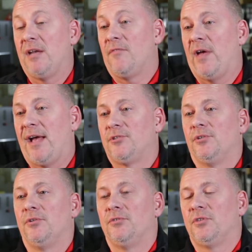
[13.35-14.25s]

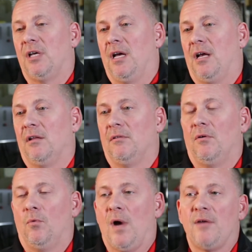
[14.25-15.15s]
manufactures
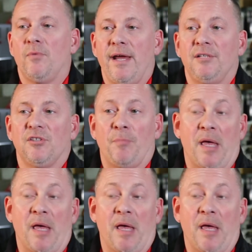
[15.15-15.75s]
a wide range of